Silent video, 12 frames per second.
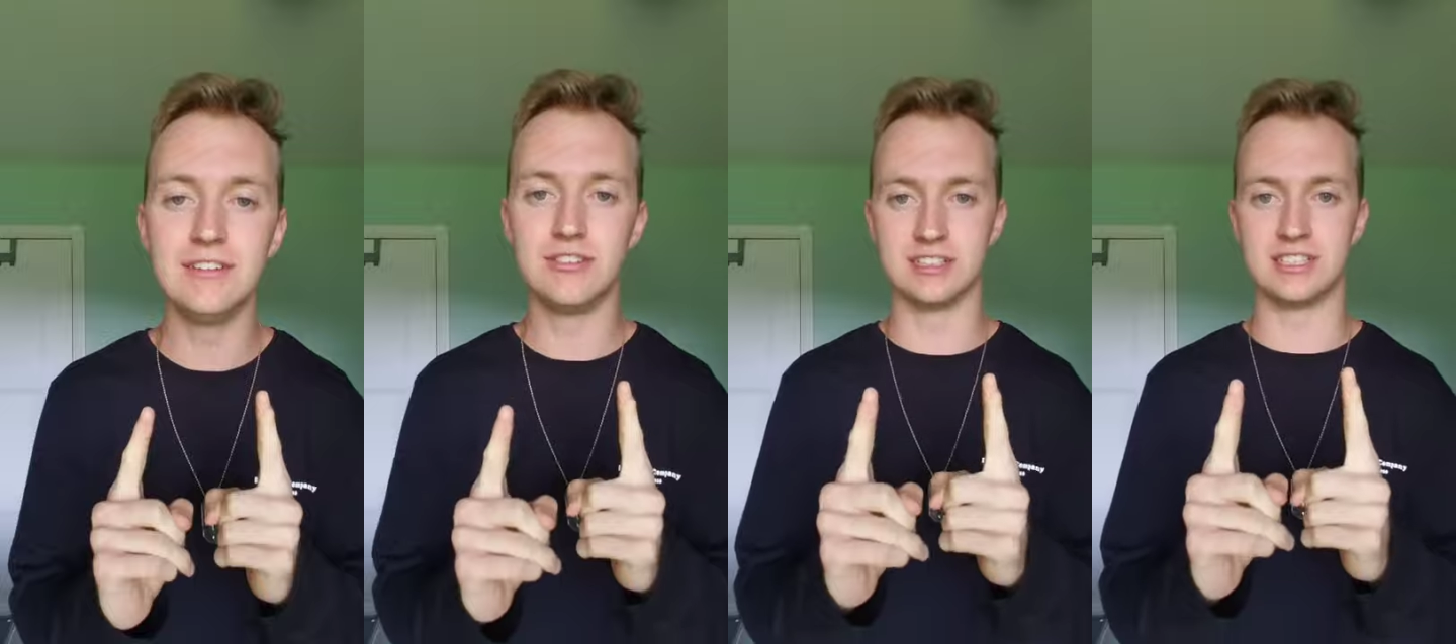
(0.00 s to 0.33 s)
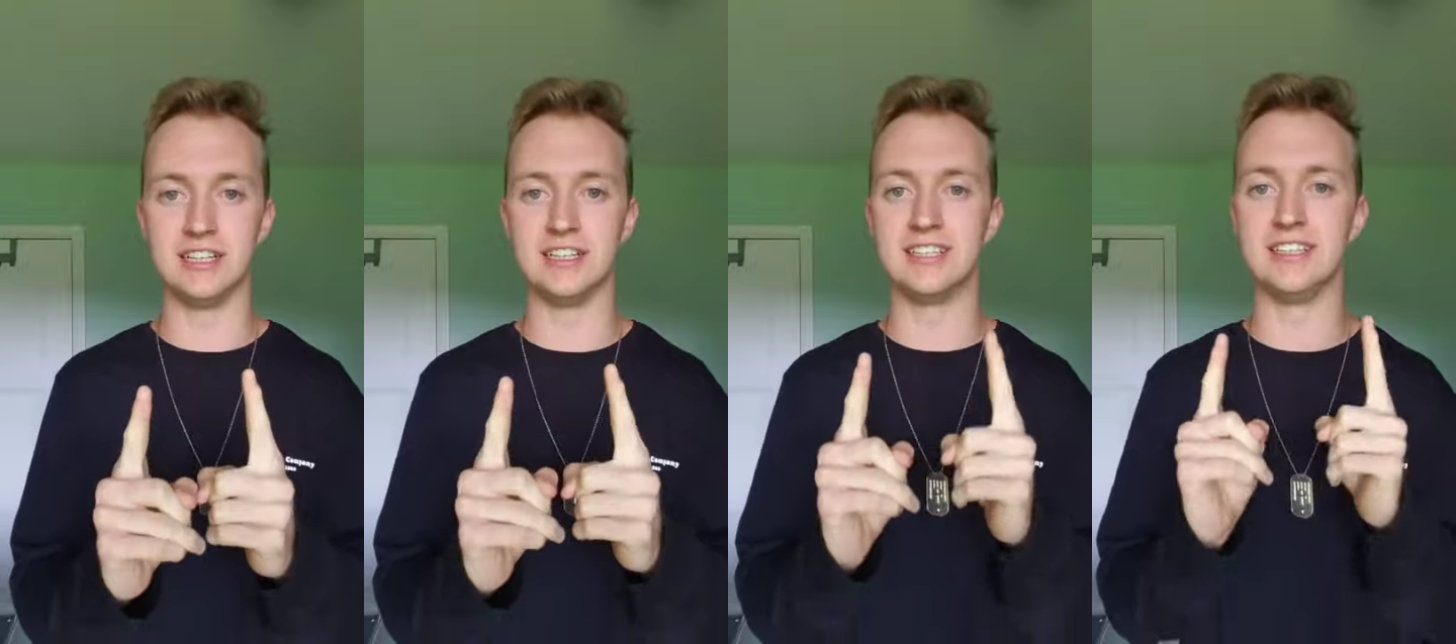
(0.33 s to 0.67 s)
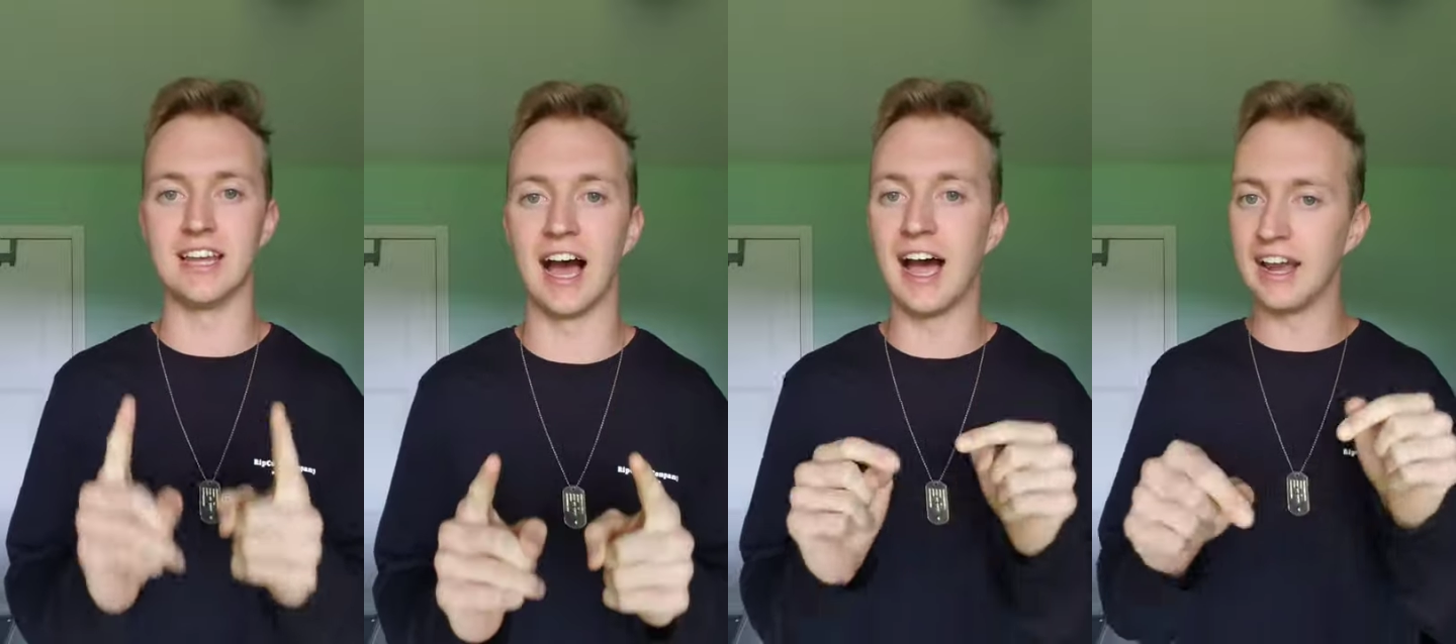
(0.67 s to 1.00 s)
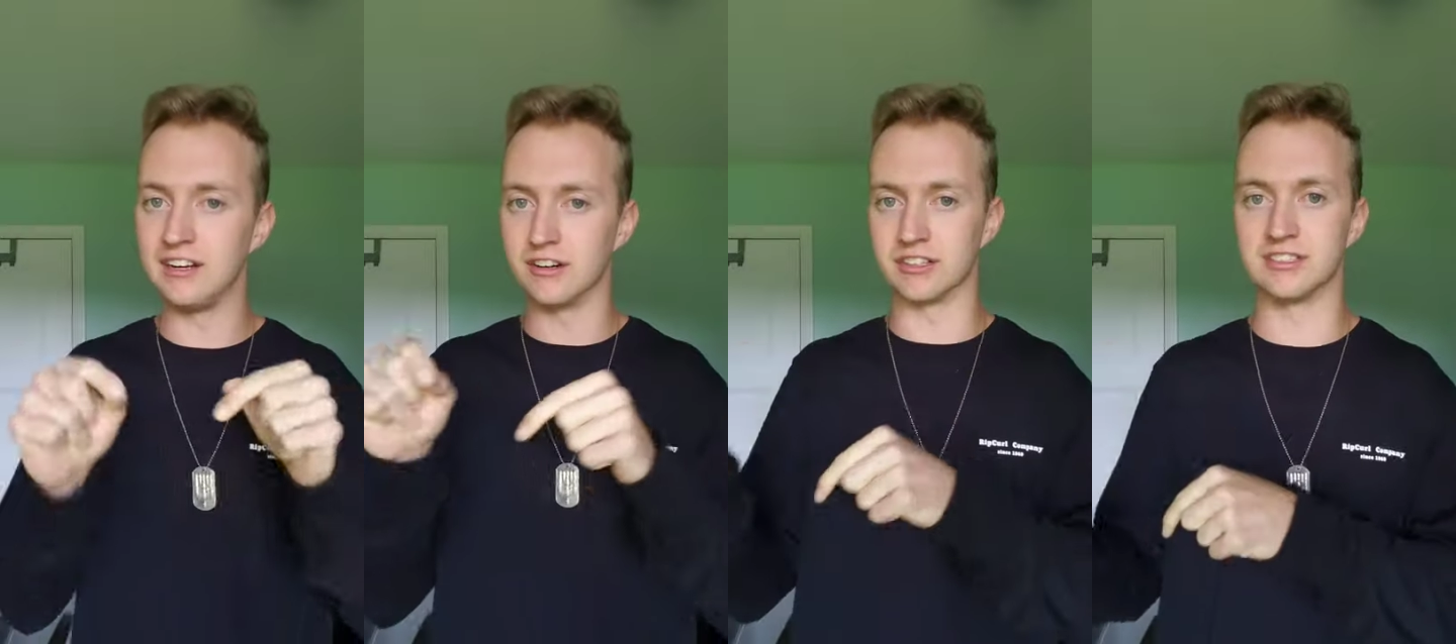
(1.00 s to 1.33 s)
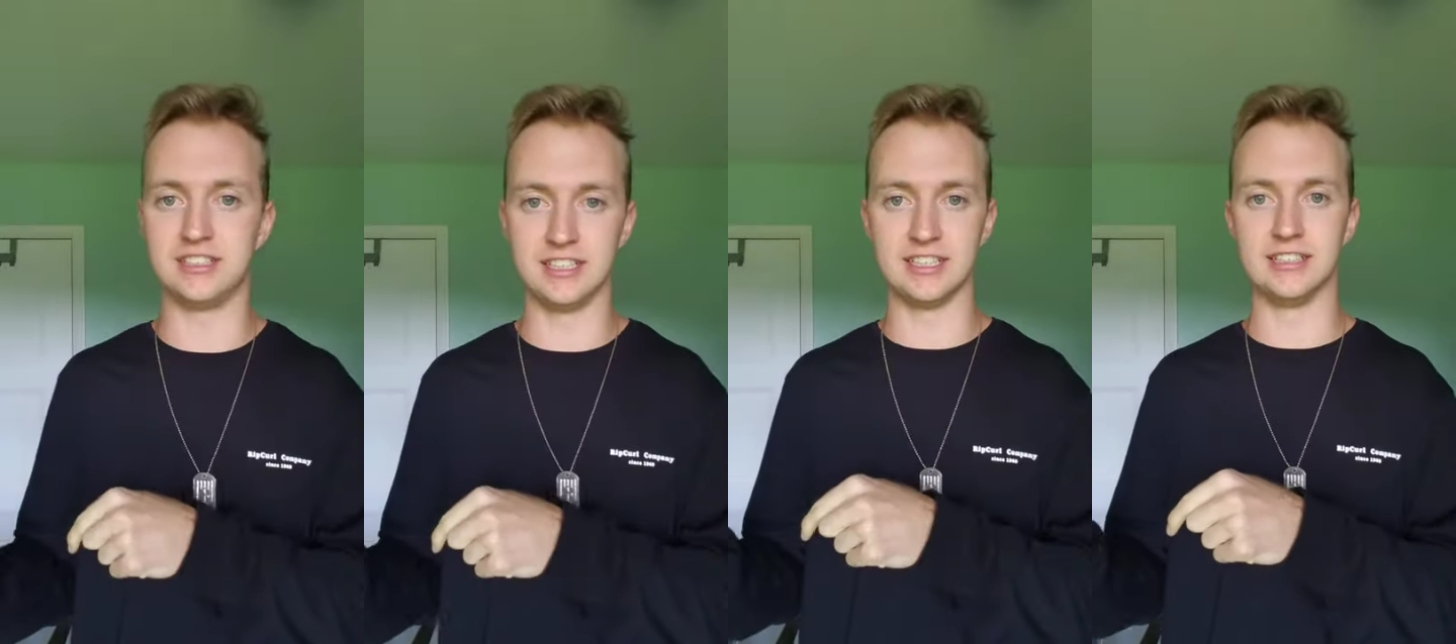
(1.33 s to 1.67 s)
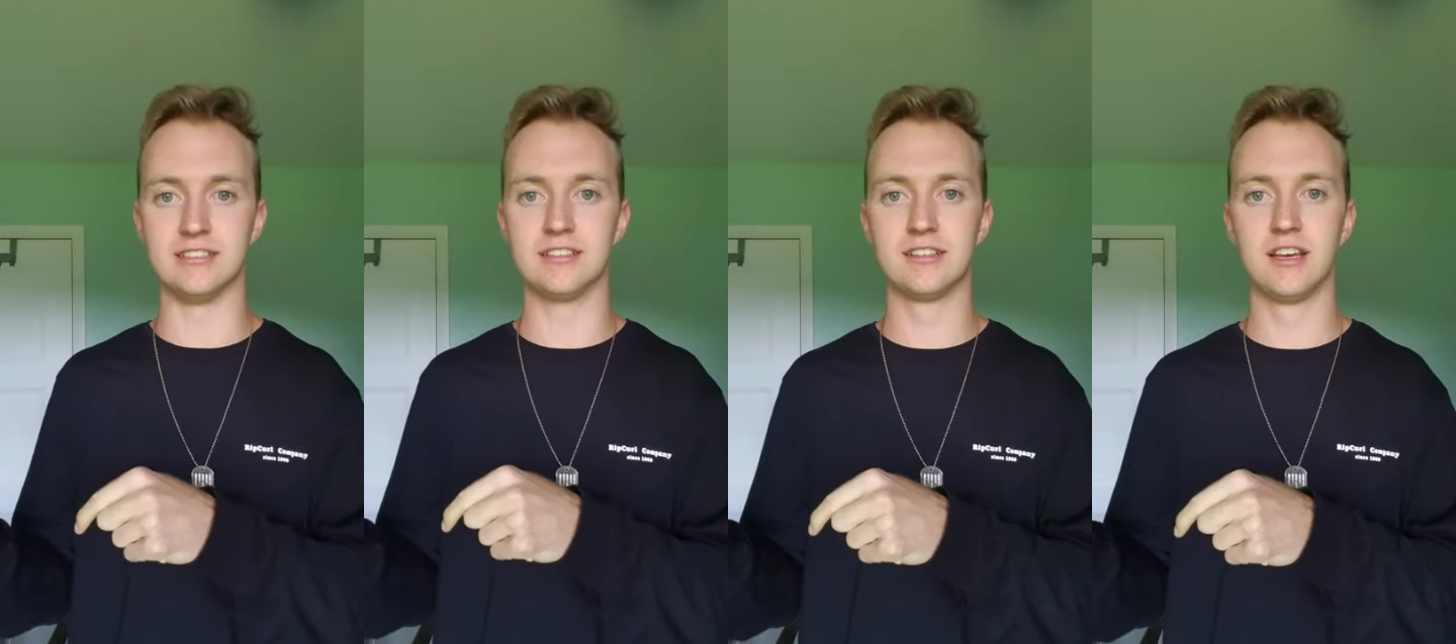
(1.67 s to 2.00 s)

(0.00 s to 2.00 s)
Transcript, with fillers: us here to die in our sins,